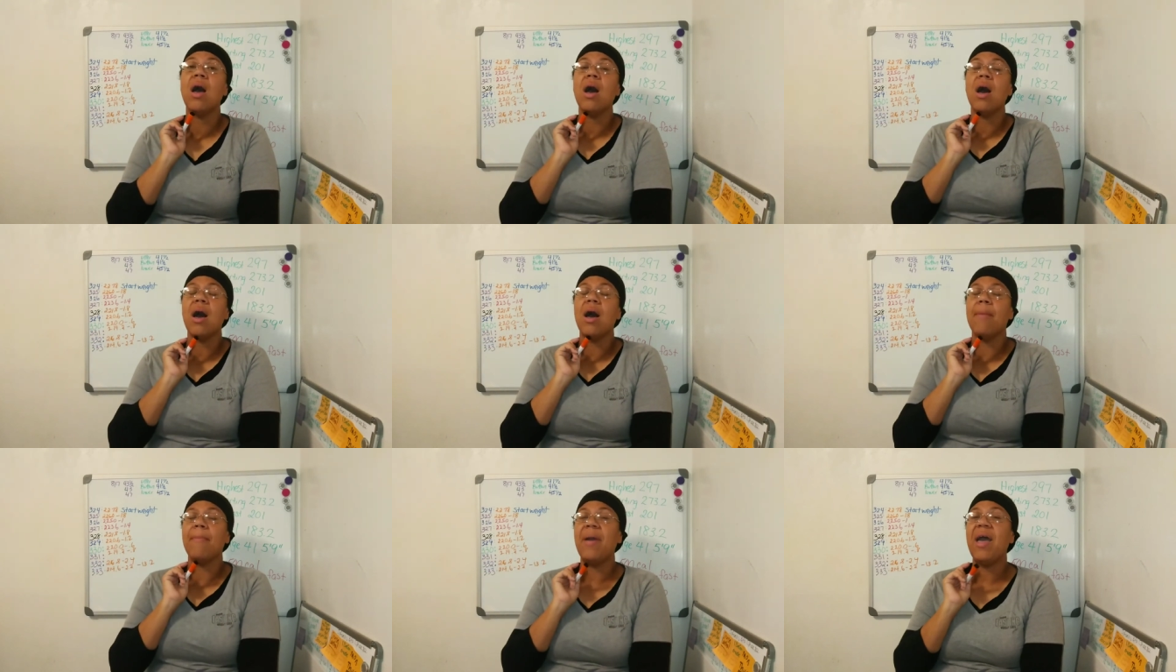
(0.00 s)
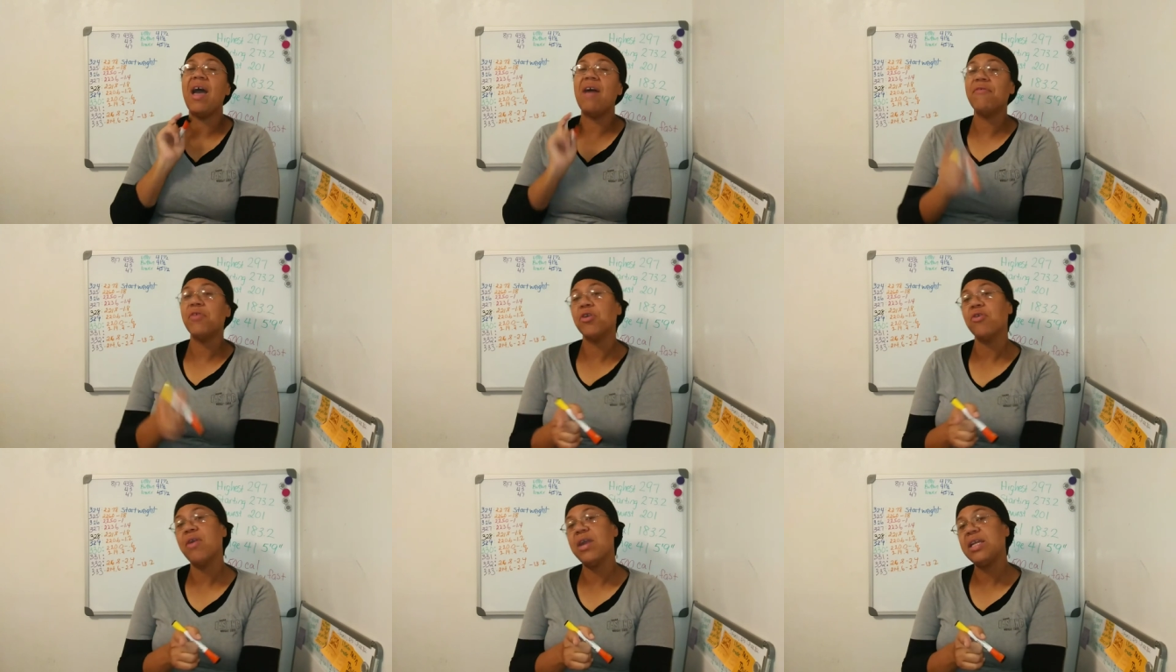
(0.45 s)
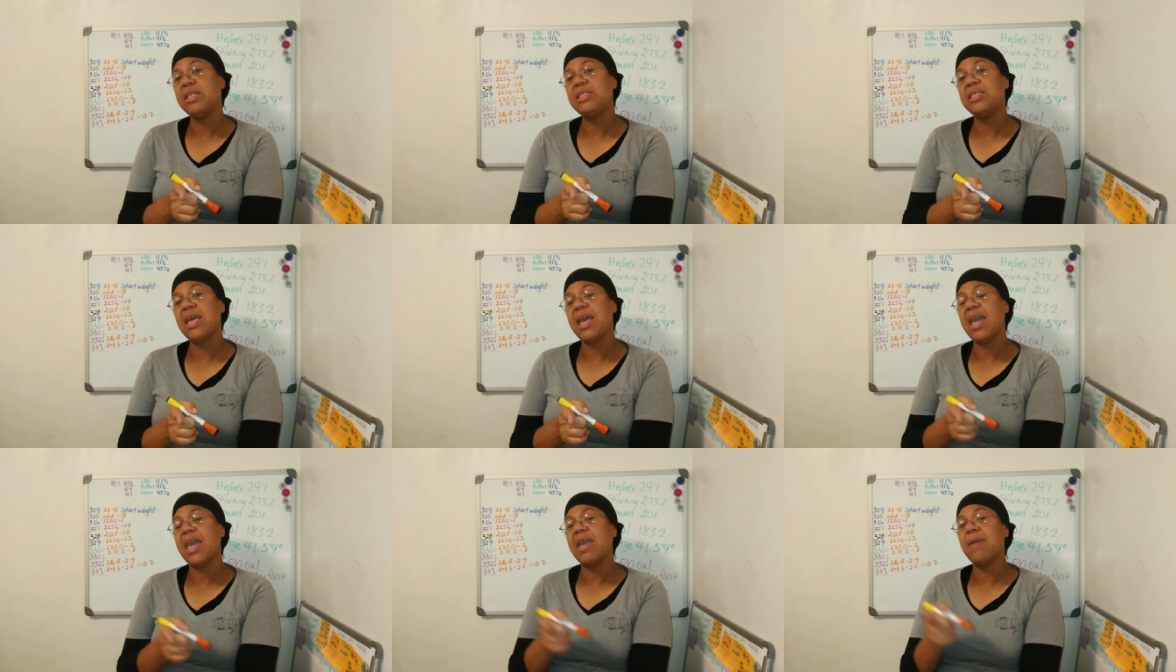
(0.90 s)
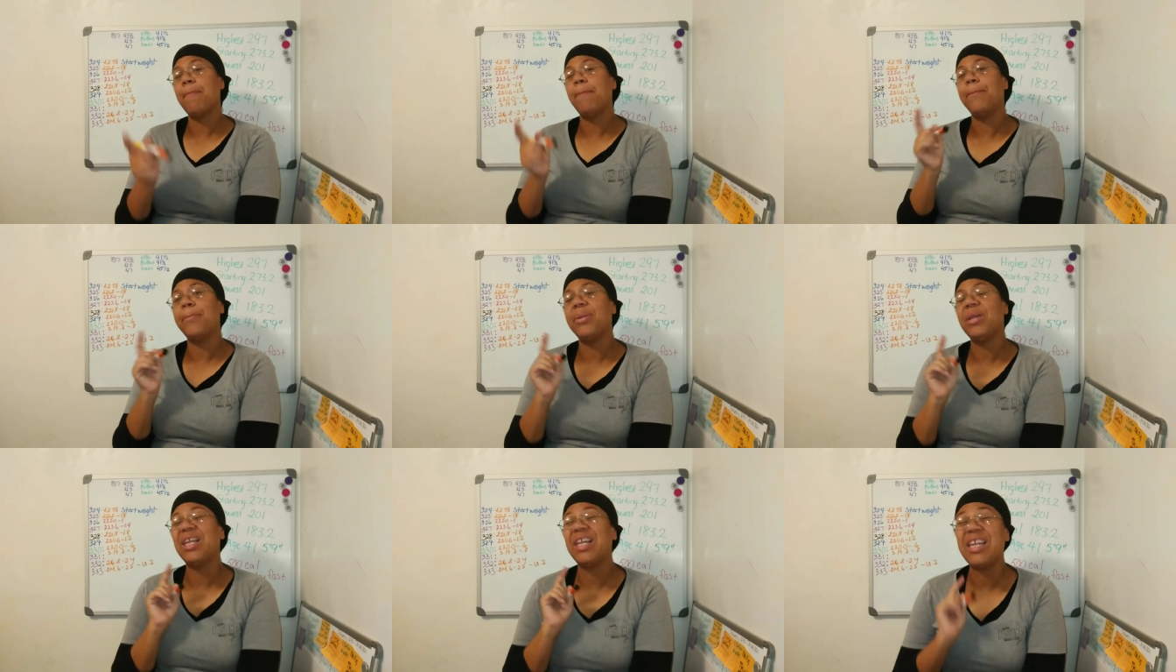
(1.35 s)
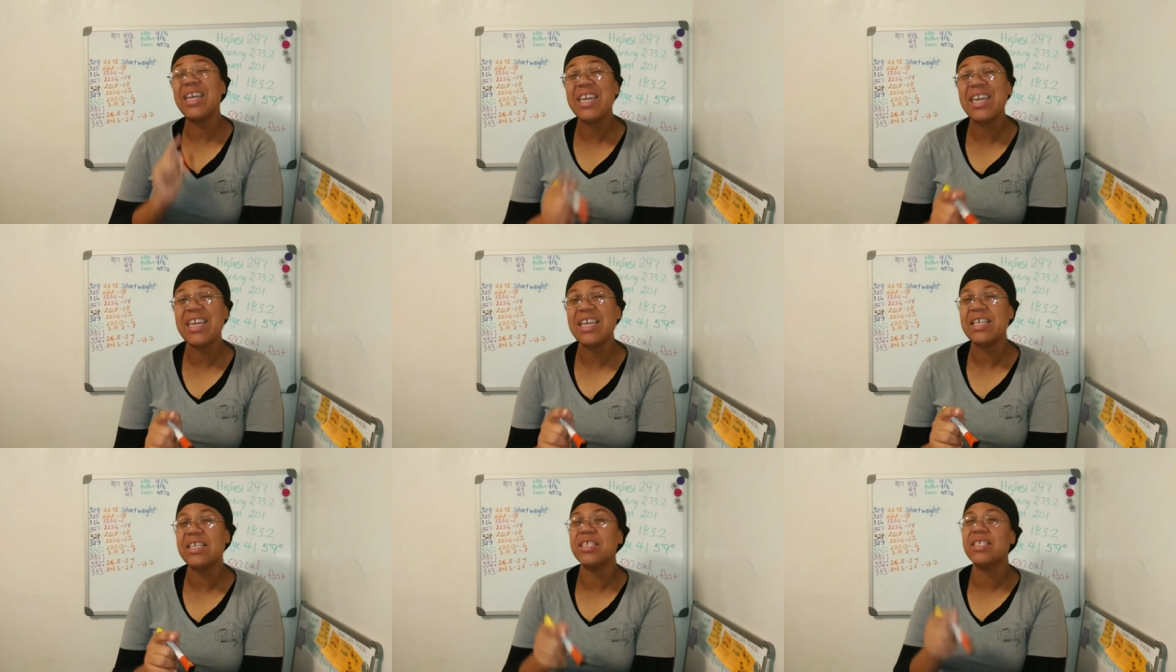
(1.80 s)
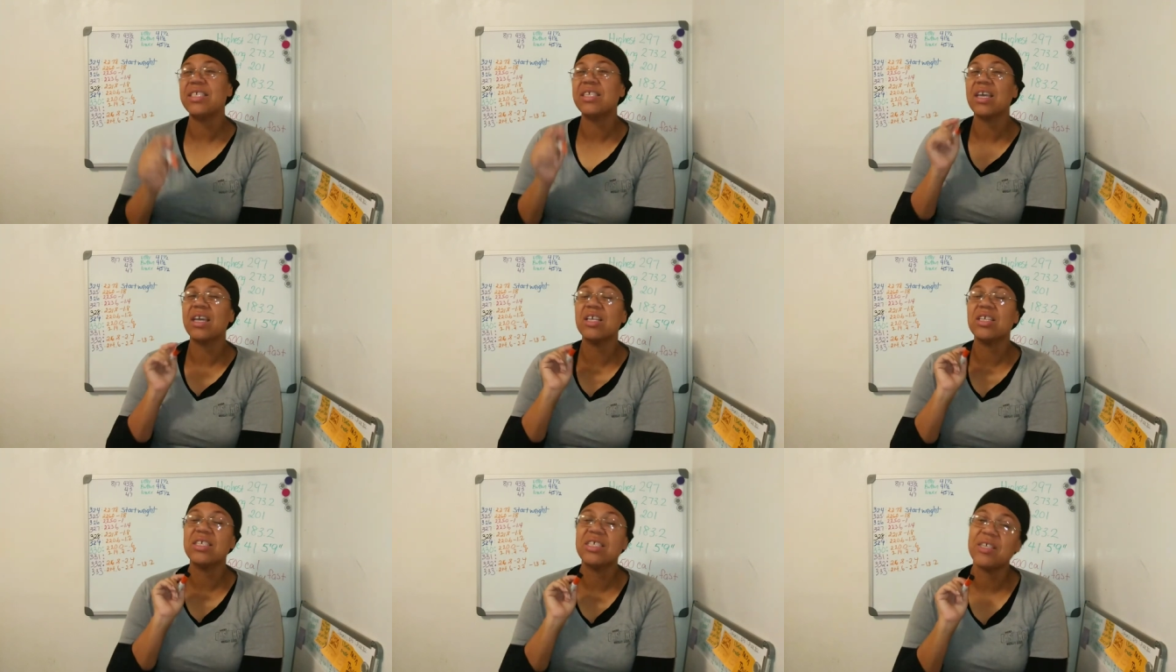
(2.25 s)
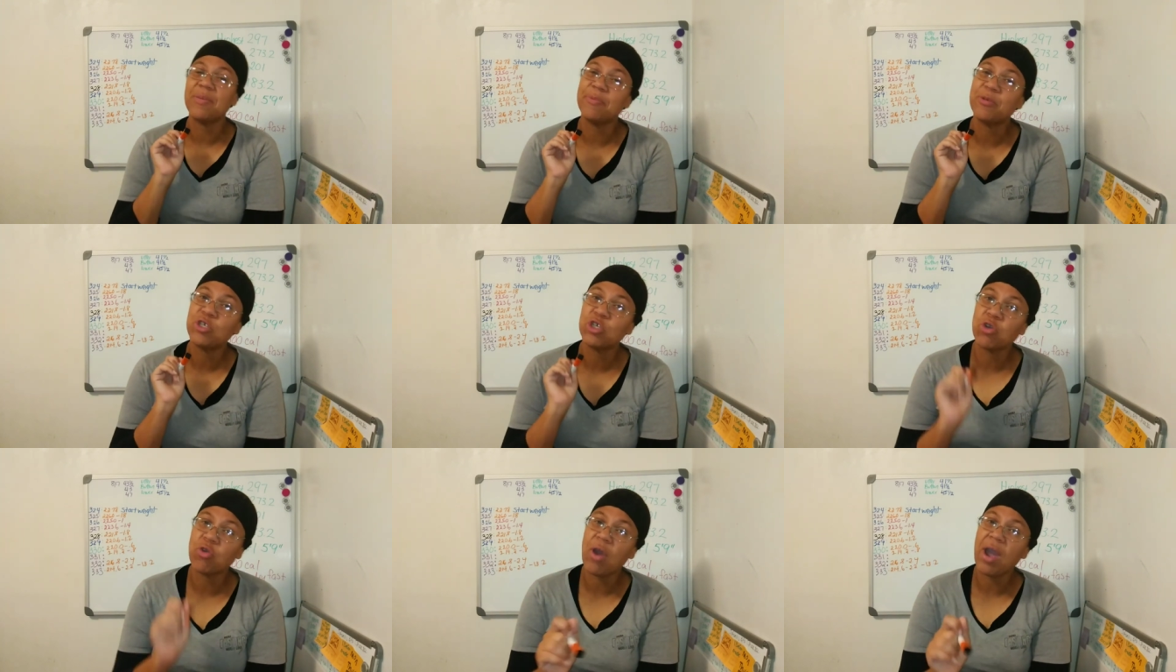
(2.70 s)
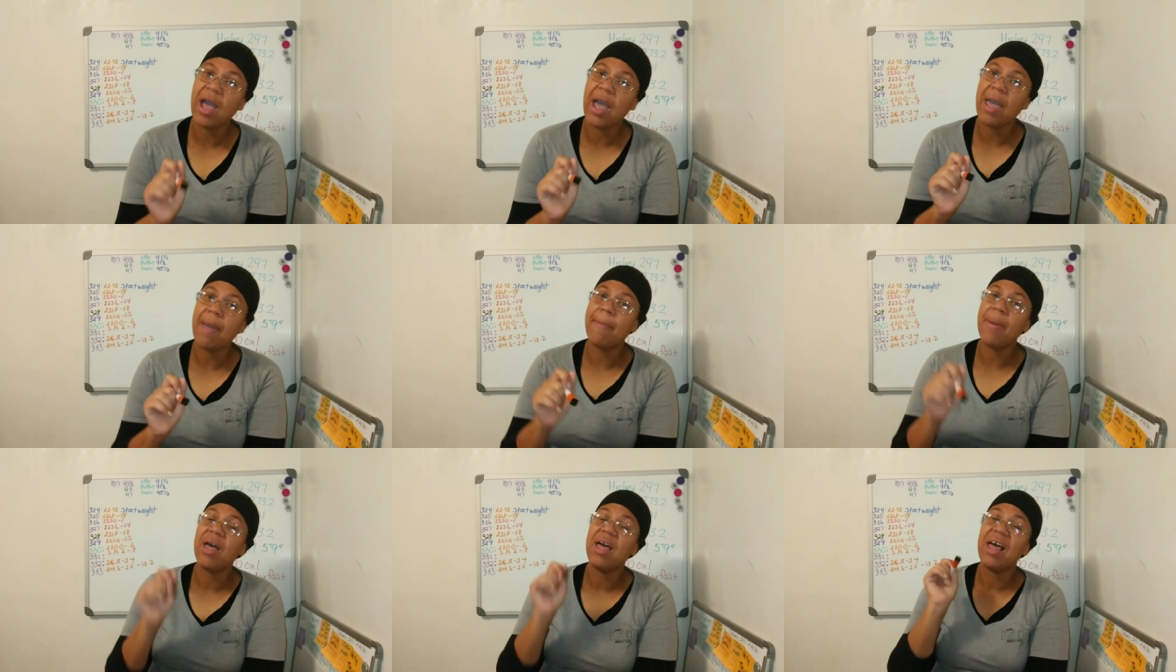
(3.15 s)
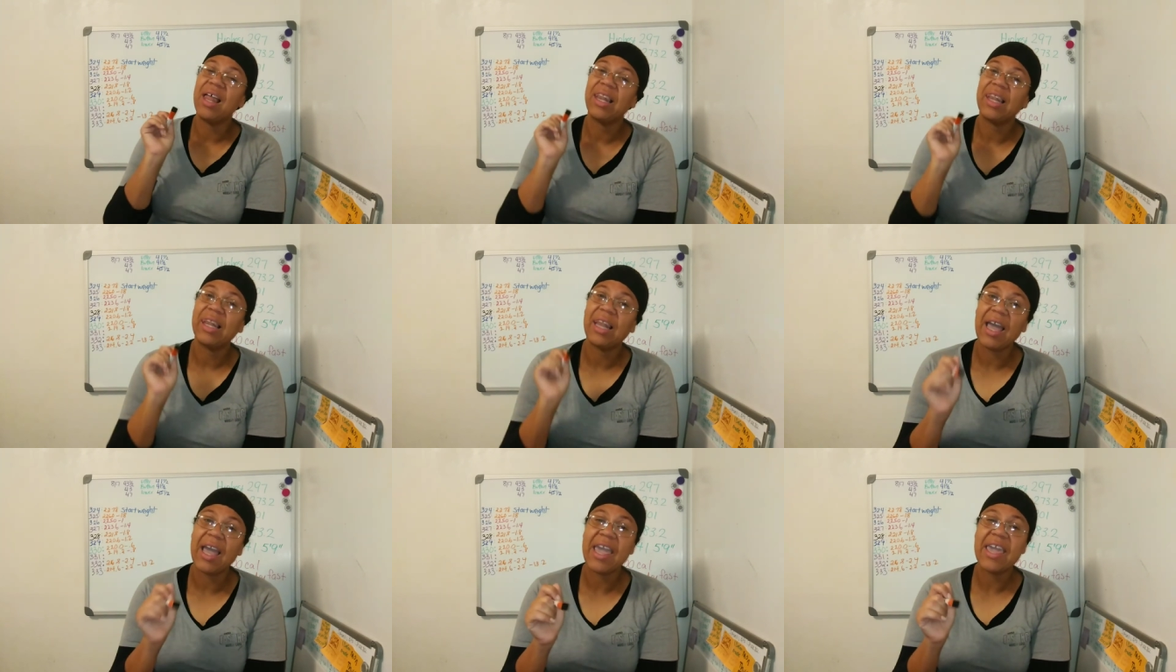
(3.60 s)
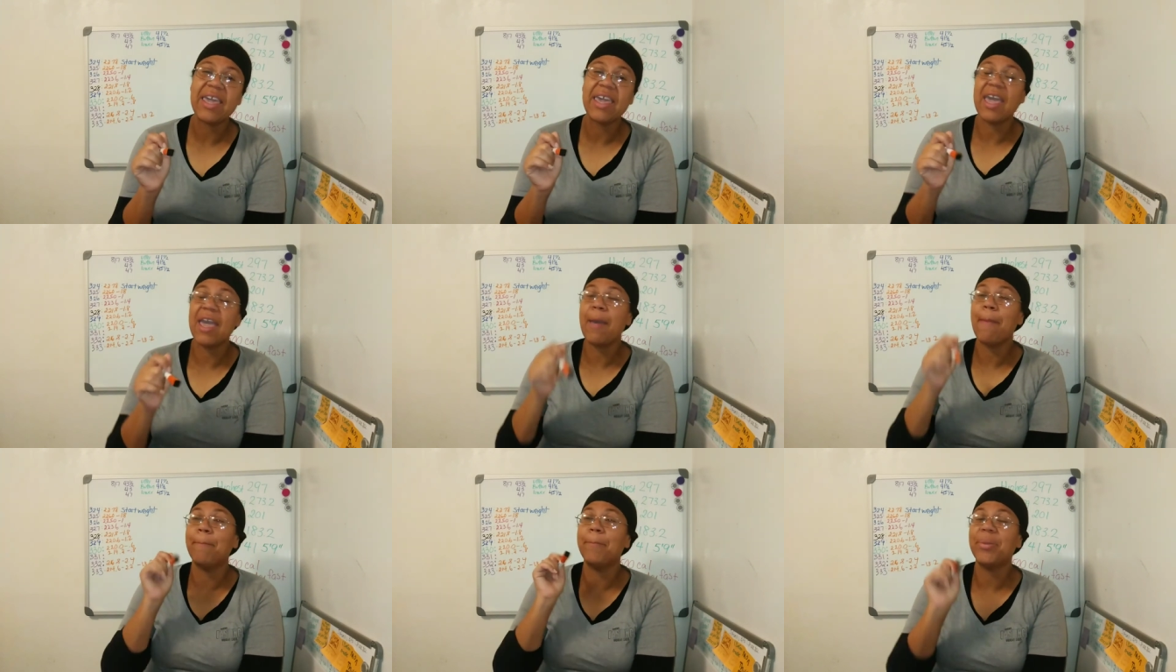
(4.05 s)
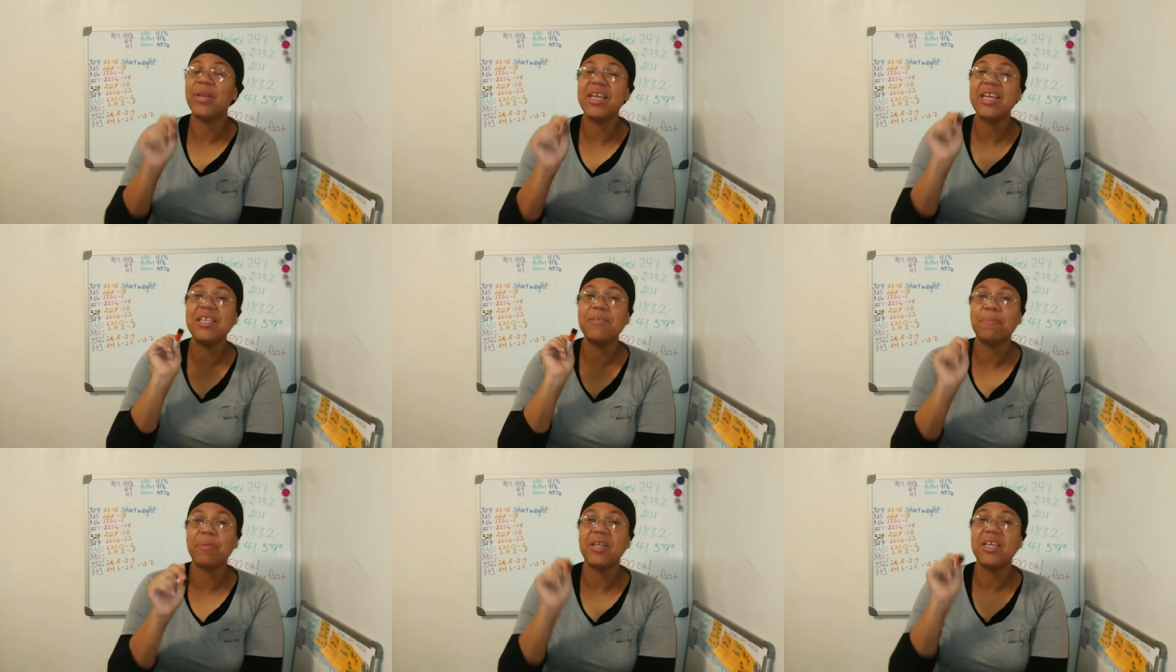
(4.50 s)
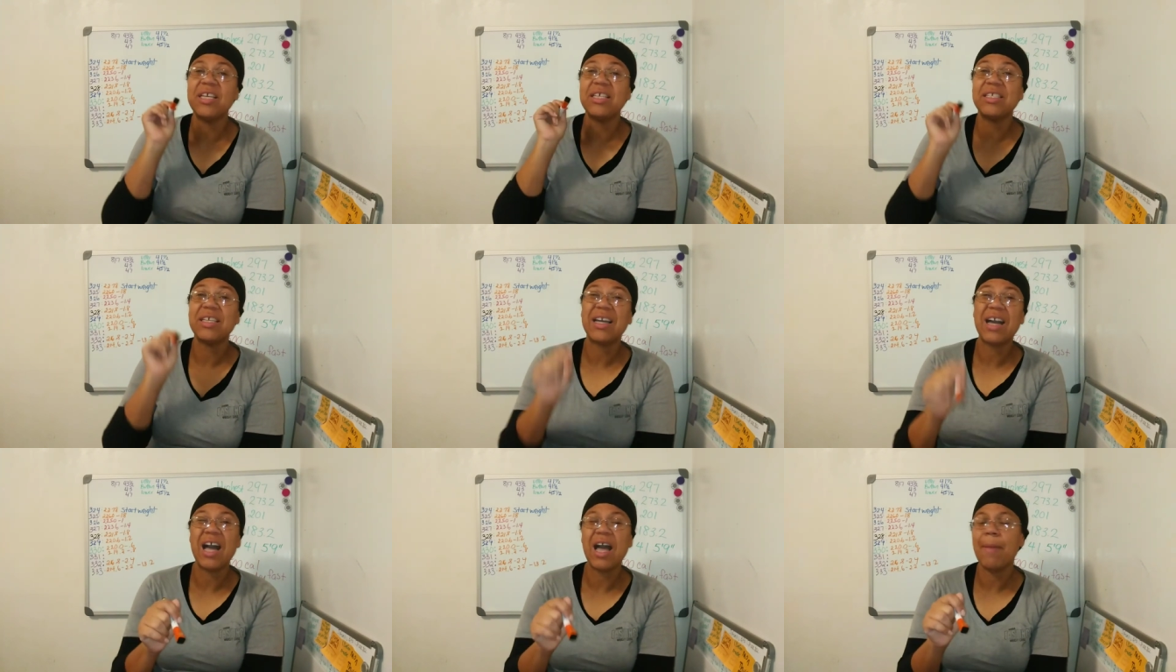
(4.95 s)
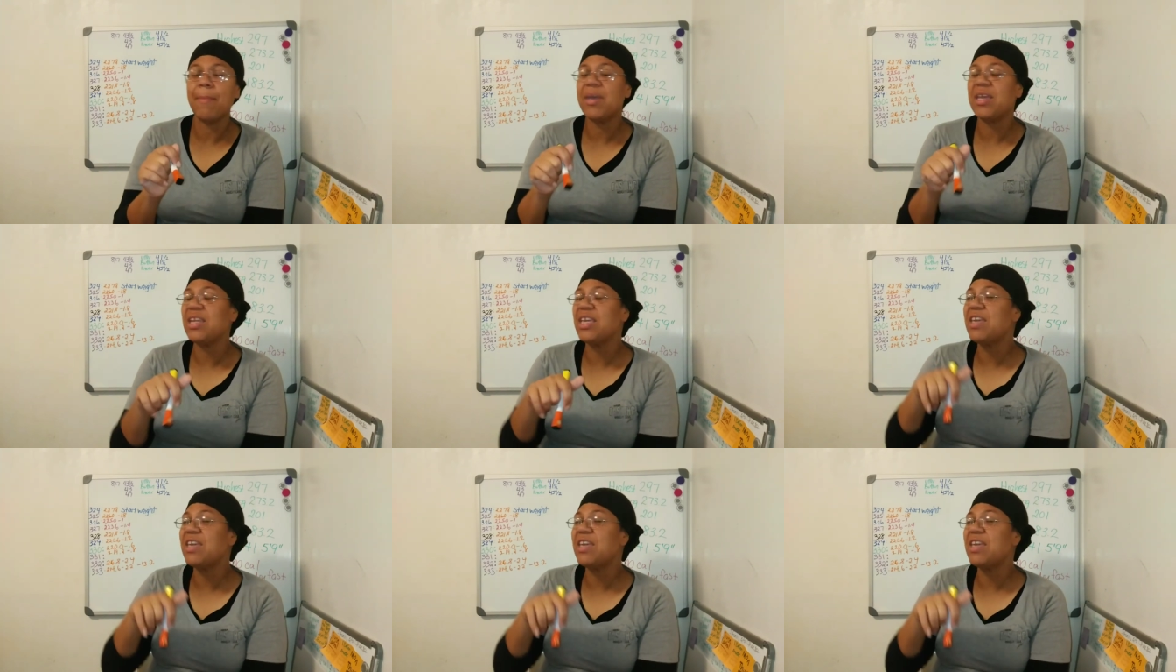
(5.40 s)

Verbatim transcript: Um, have a great day. Please subscribe, like, and please, please comment.